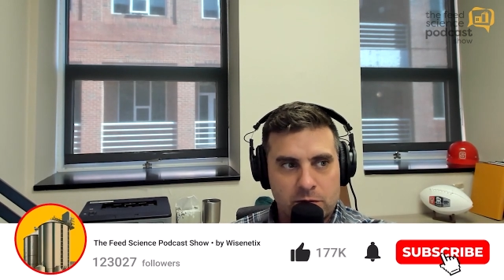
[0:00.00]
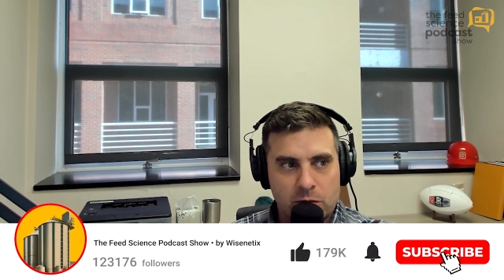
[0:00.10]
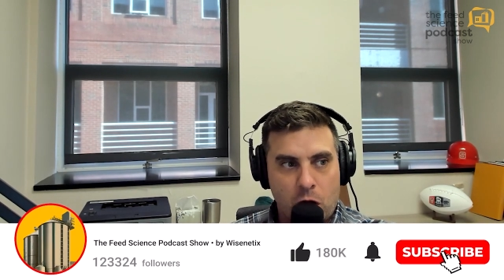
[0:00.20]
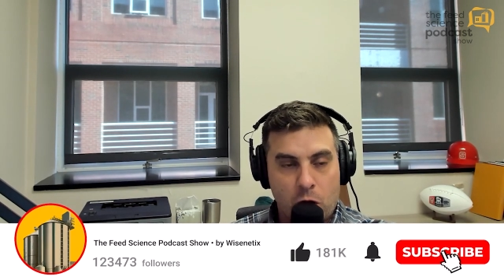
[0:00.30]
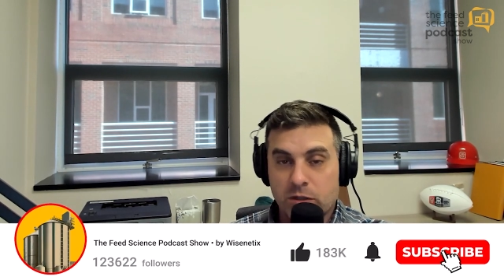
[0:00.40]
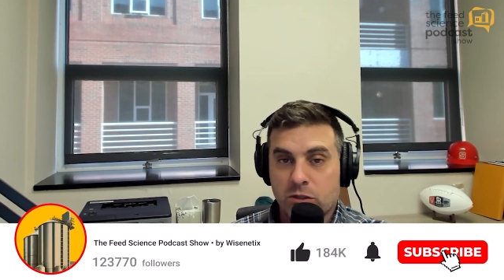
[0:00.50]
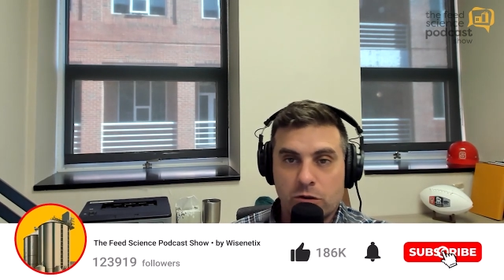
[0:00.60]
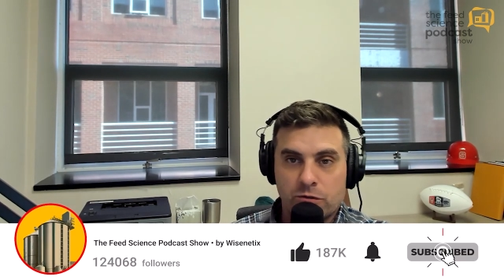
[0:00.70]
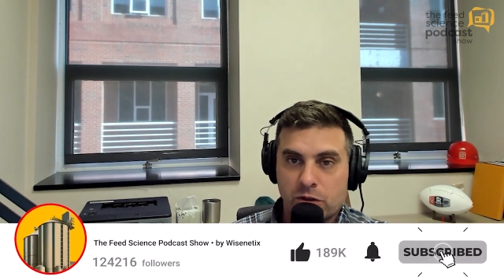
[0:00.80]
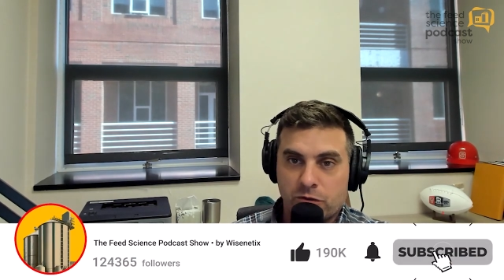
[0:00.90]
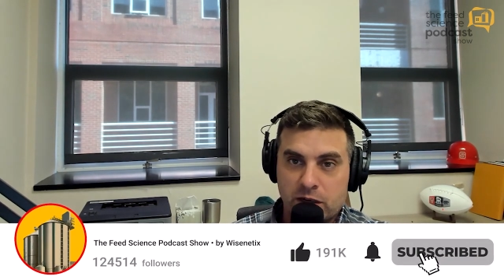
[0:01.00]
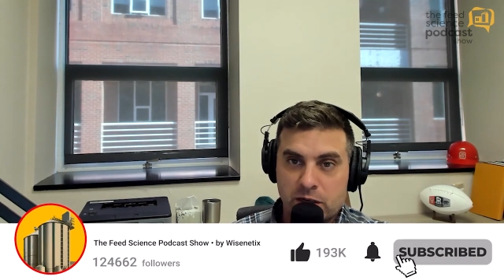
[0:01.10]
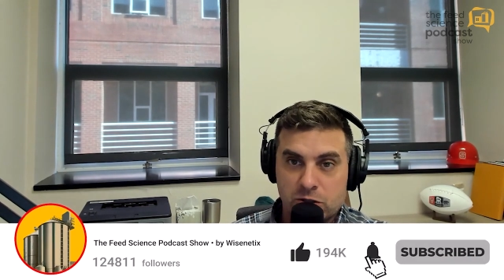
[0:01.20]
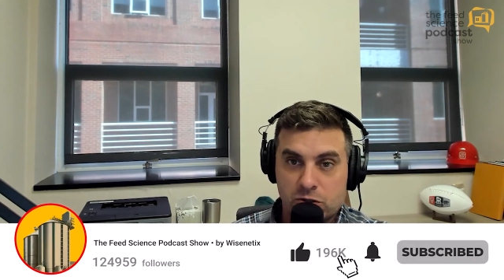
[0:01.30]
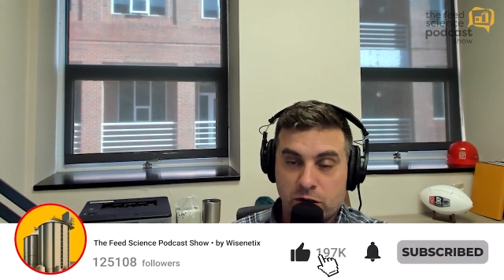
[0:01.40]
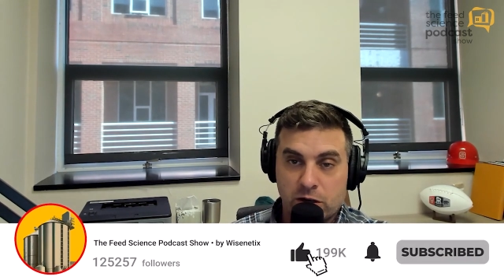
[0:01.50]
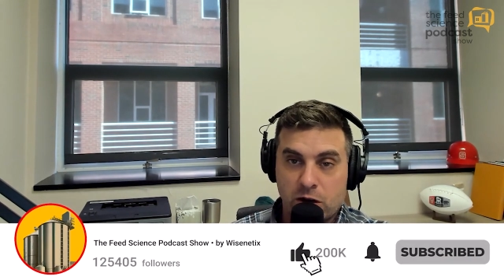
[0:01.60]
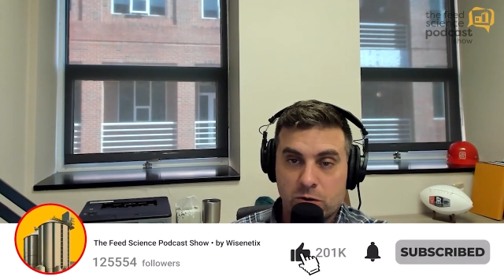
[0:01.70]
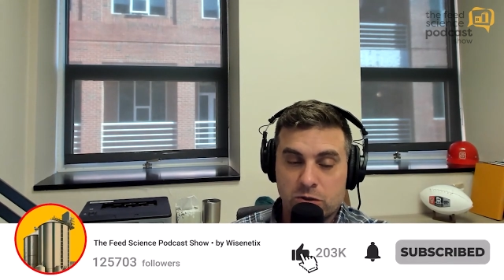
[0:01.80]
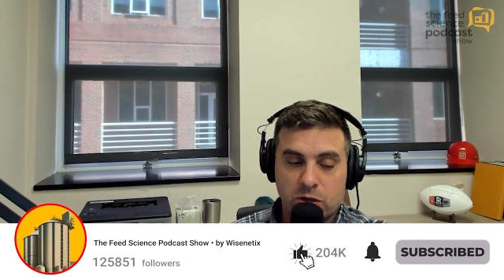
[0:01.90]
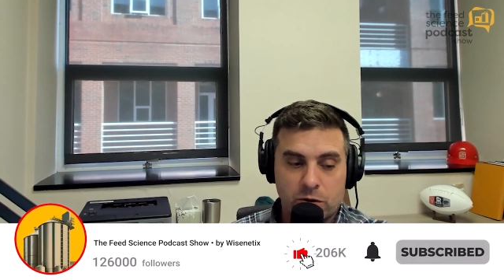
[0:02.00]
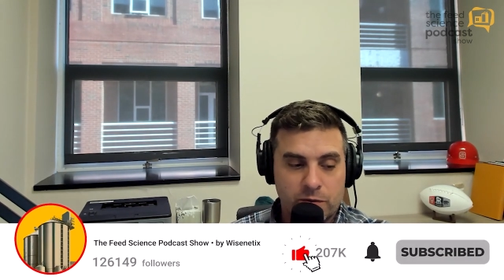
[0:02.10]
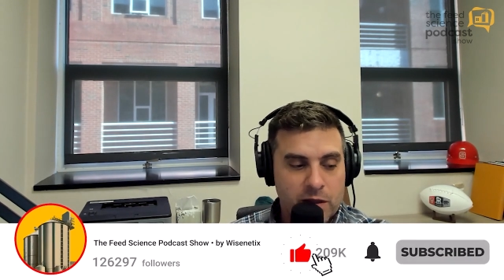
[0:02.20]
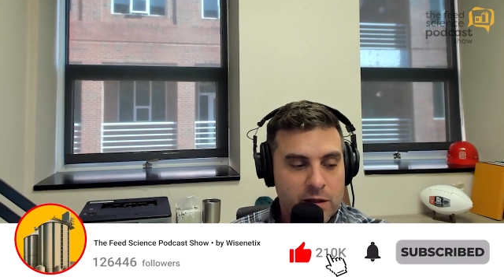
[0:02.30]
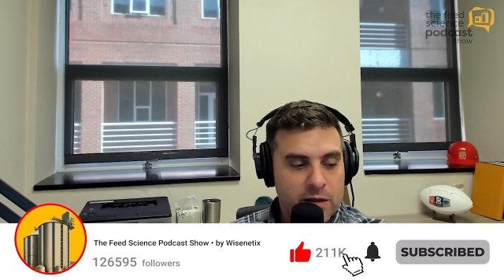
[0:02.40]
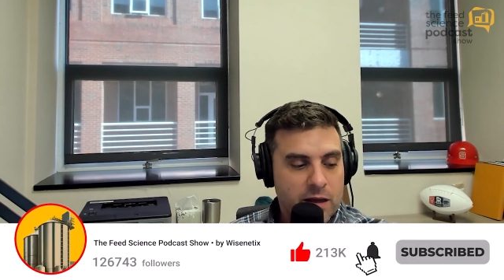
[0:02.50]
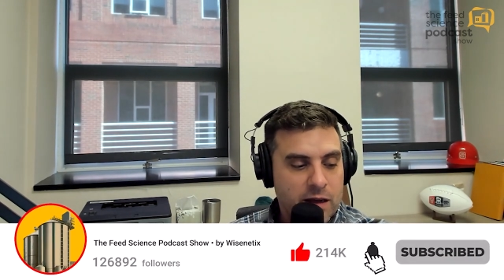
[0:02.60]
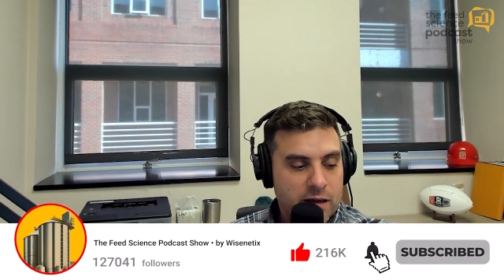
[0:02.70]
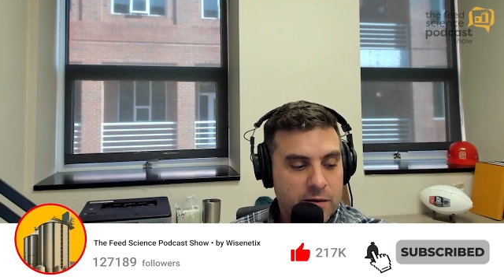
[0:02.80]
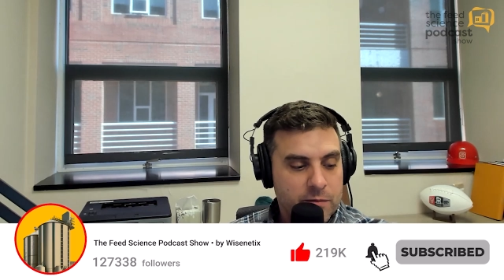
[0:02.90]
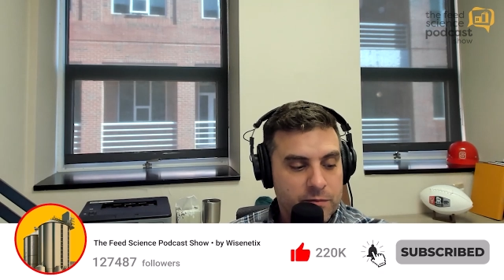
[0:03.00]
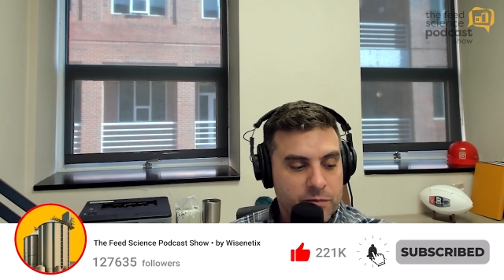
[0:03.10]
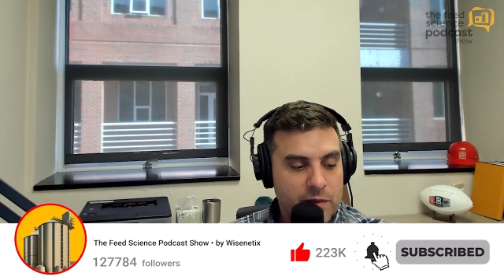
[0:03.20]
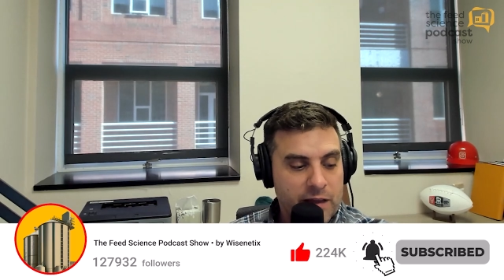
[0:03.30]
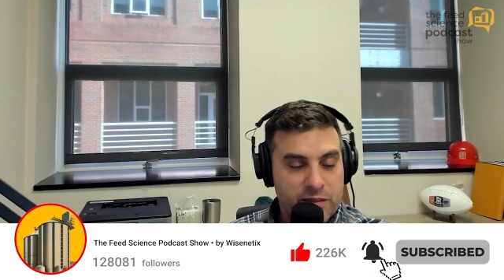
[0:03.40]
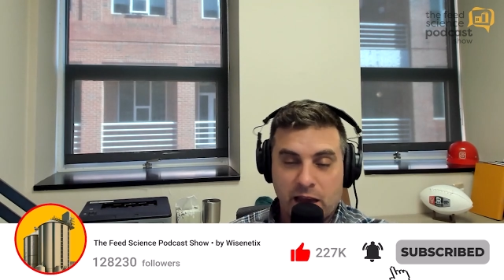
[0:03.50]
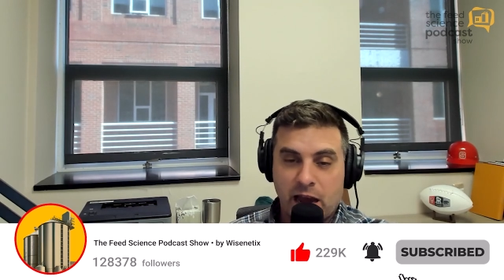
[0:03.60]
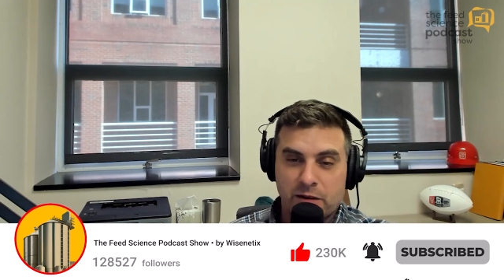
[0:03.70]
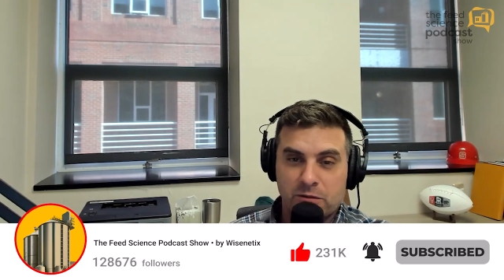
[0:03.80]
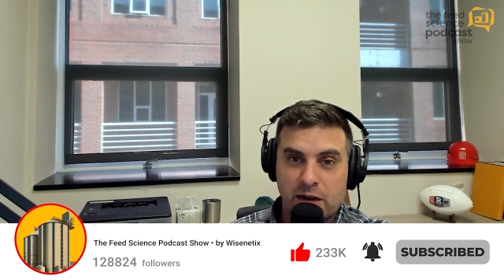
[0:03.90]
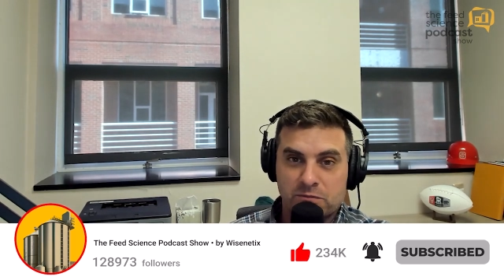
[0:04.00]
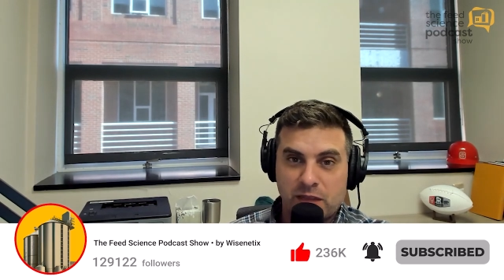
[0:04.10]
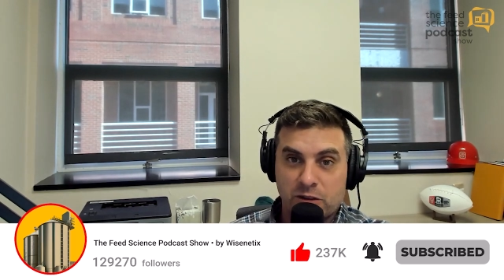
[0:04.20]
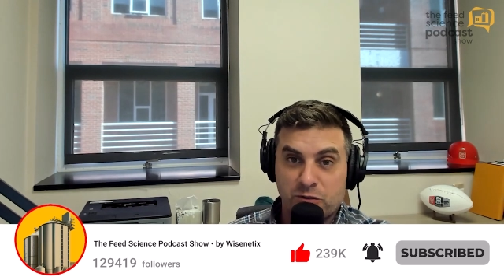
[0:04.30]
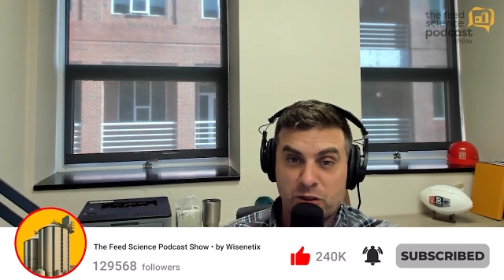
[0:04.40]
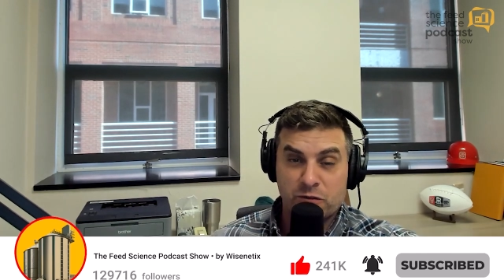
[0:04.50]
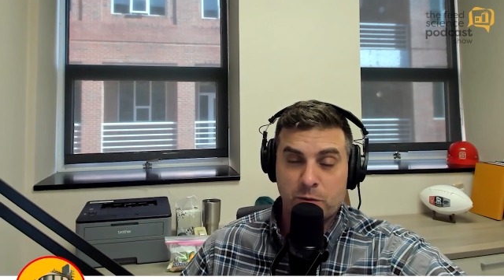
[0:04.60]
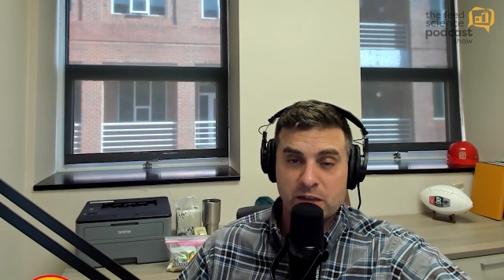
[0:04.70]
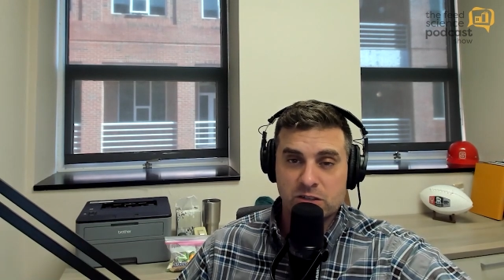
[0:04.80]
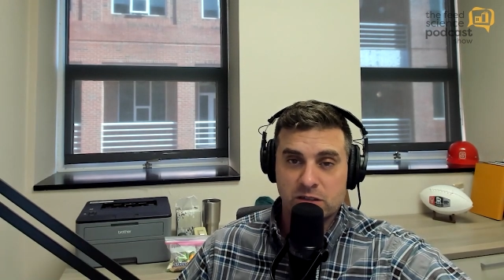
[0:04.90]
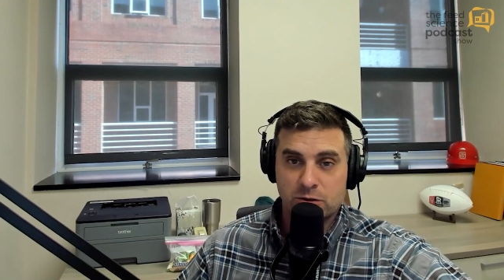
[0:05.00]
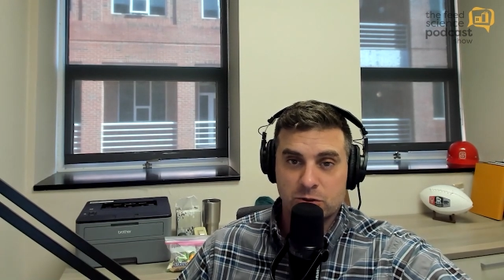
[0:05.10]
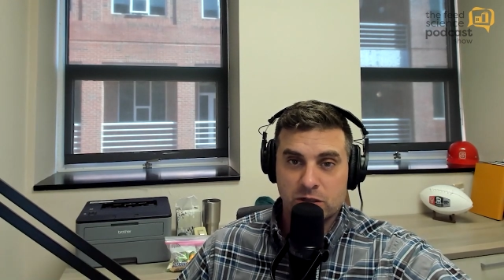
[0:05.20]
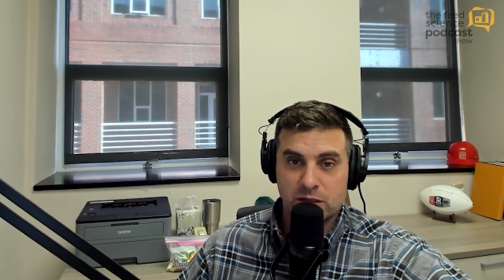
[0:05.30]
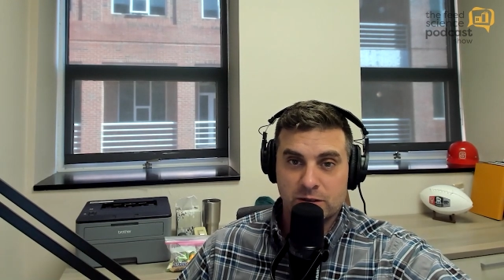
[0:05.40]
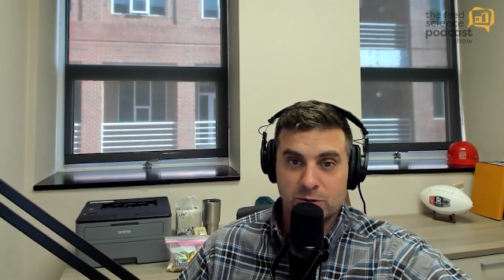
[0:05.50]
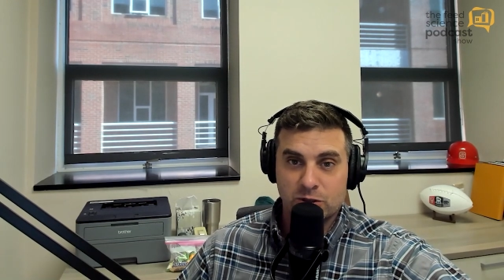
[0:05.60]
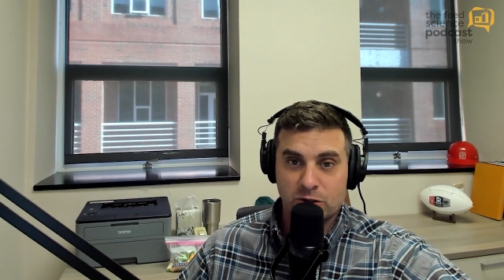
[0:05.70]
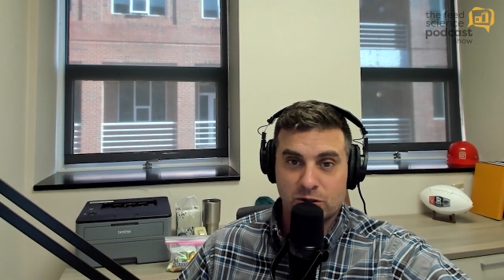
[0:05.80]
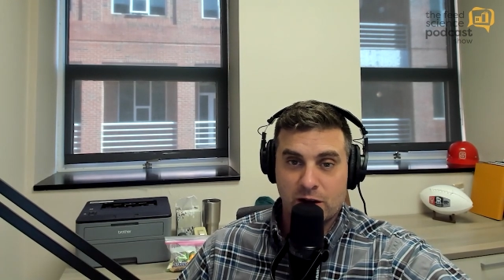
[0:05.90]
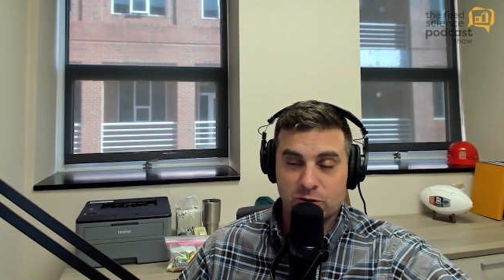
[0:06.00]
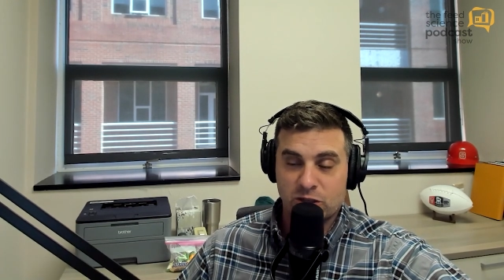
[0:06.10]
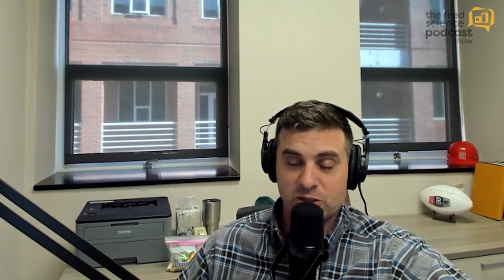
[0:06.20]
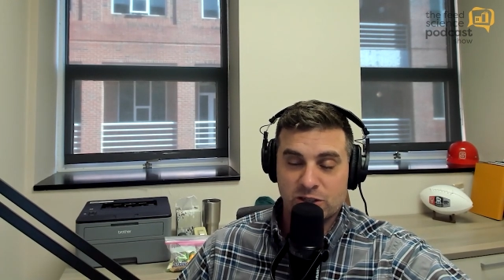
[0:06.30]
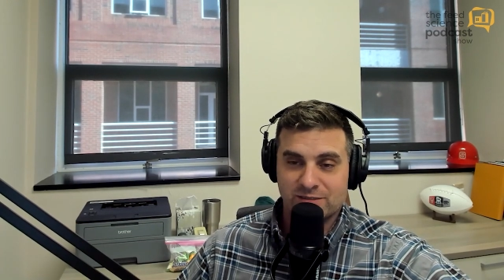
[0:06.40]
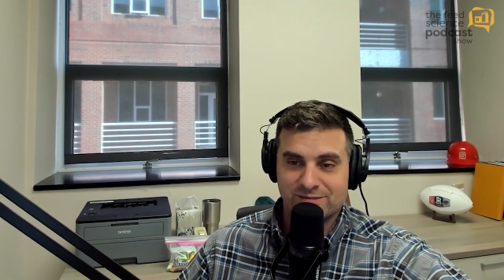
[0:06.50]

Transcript: always good for the feed industry to know. So I thank you for the information. It was a good conversation.